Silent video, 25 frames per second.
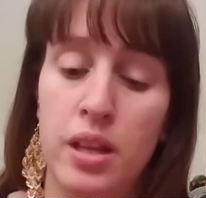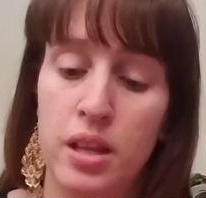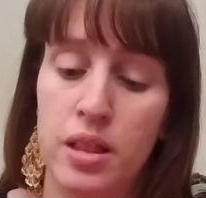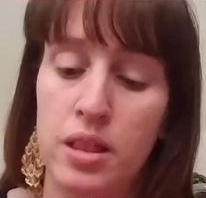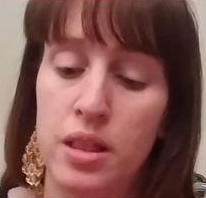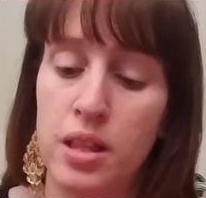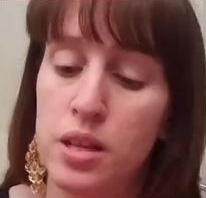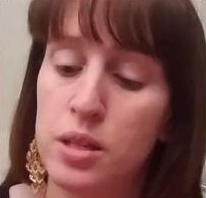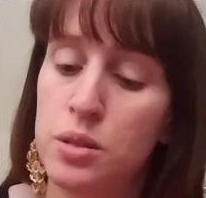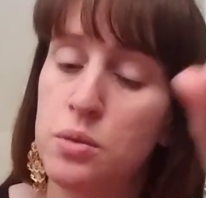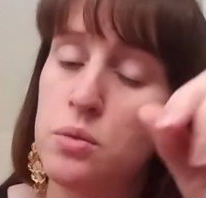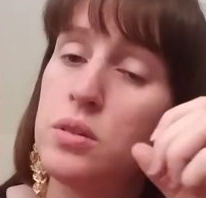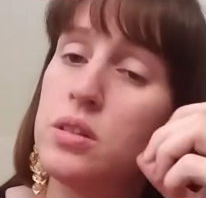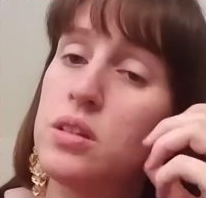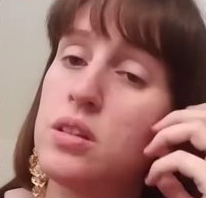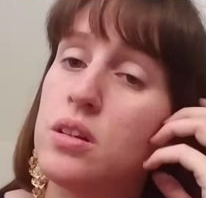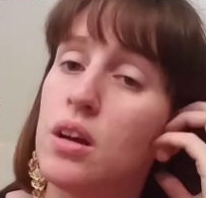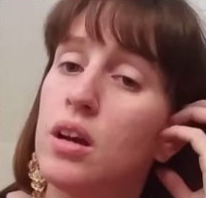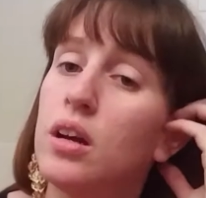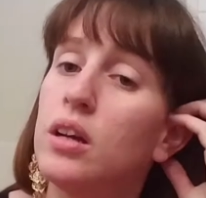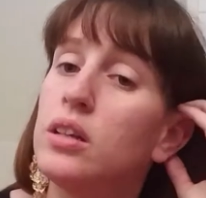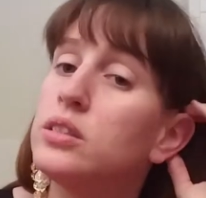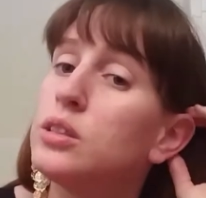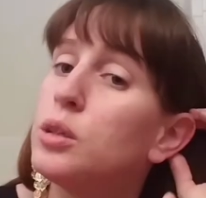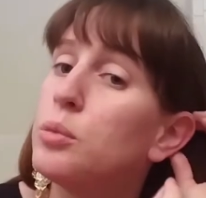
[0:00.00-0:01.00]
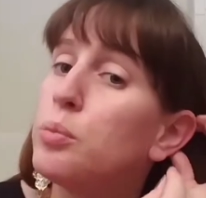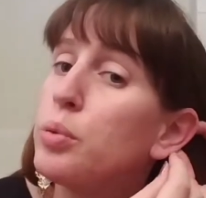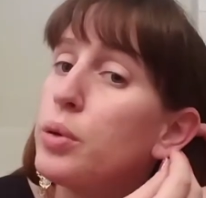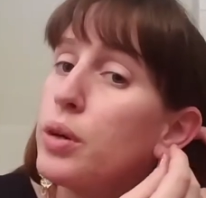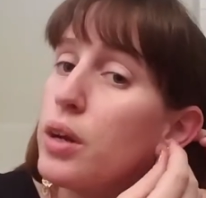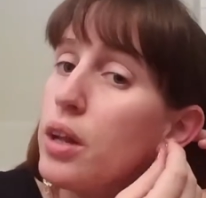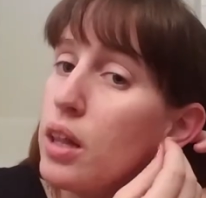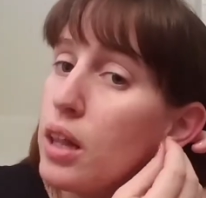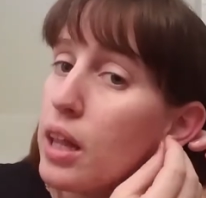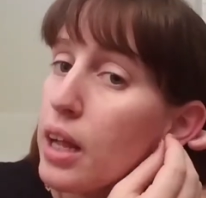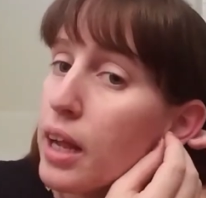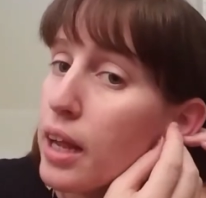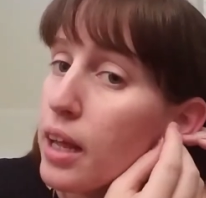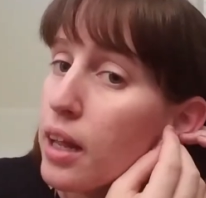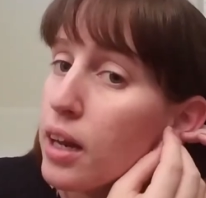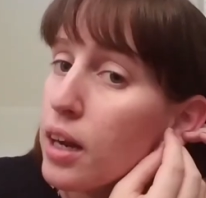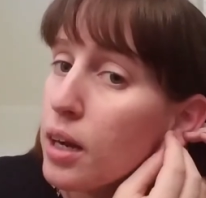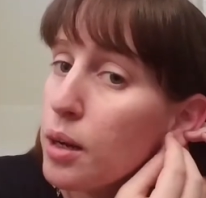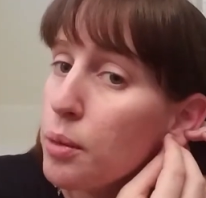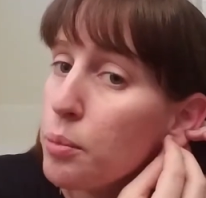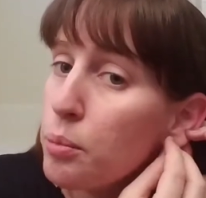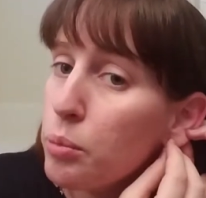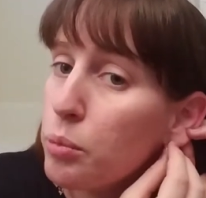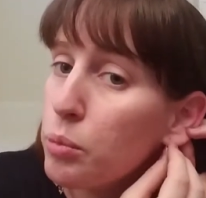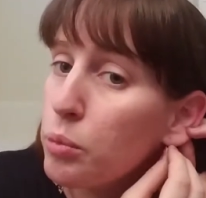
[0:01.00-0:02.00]
These ones are also pretty light.
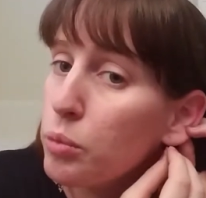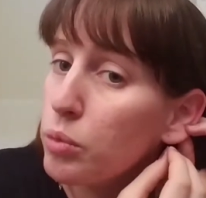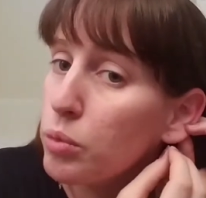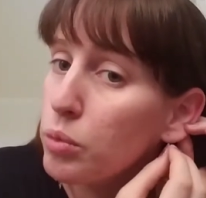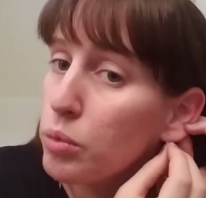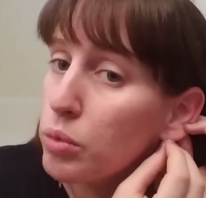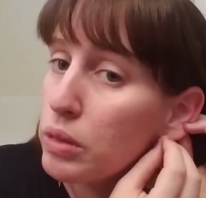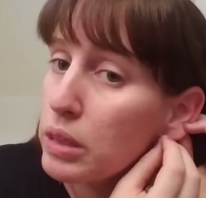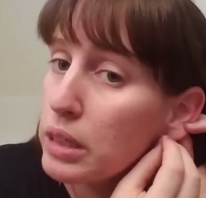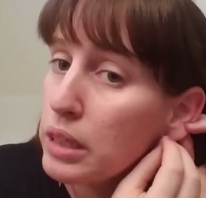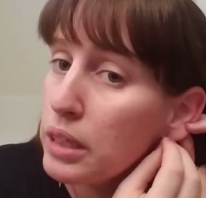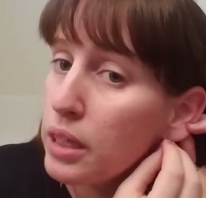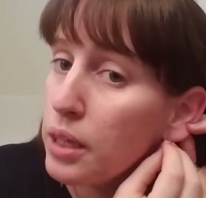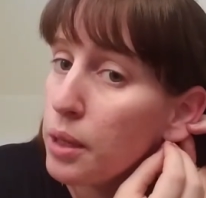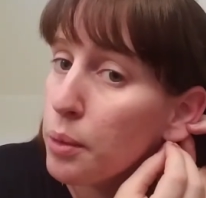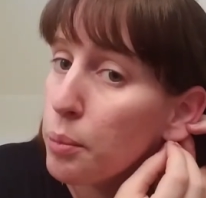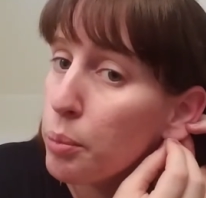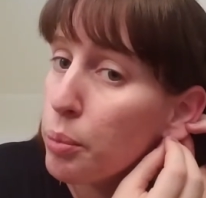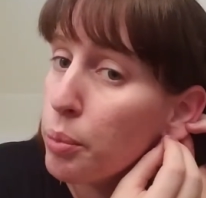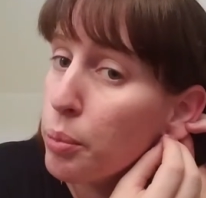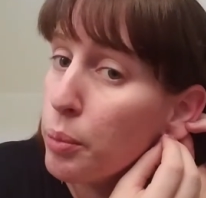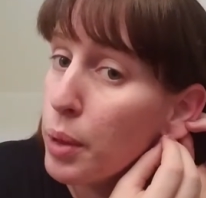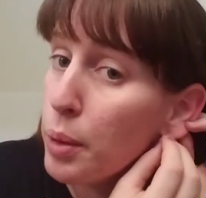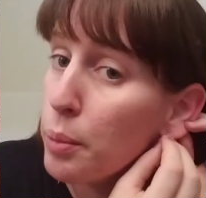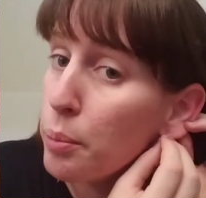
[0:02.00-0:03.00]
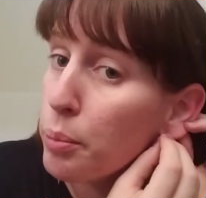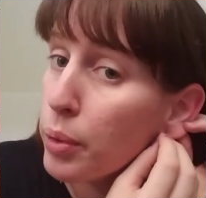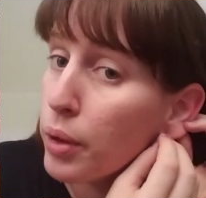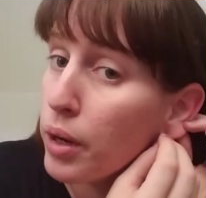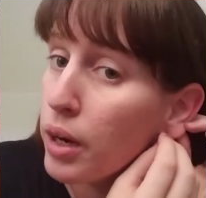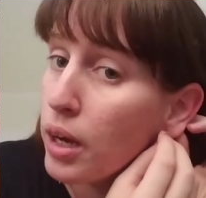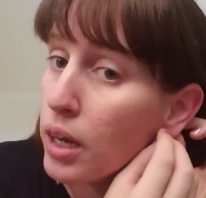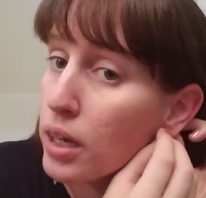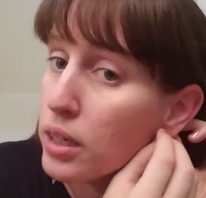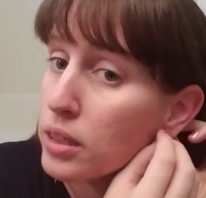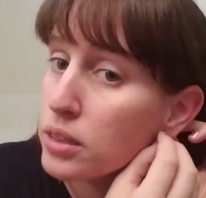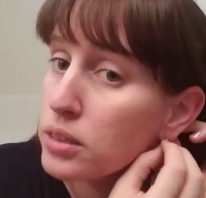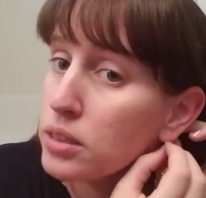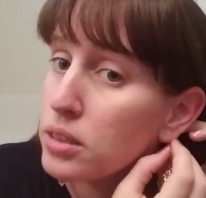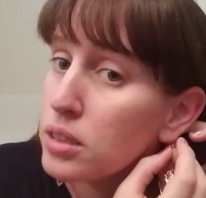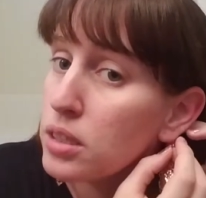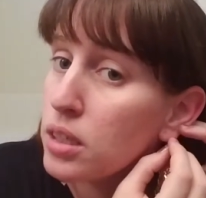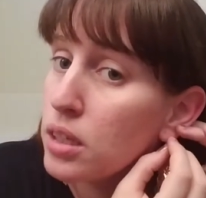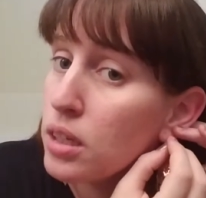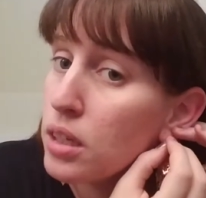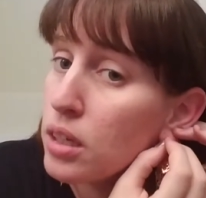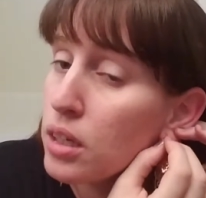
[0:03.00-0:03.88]
I'm really impressed.